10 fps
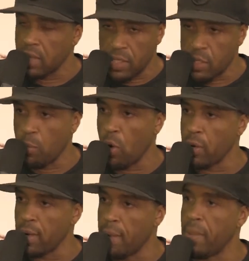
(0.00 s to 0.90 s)

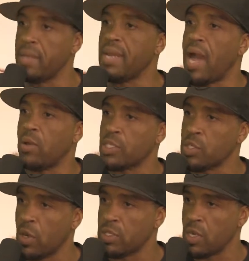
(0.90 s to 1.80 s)
And now it's
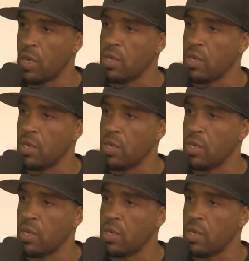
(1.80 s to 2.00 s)
your turn.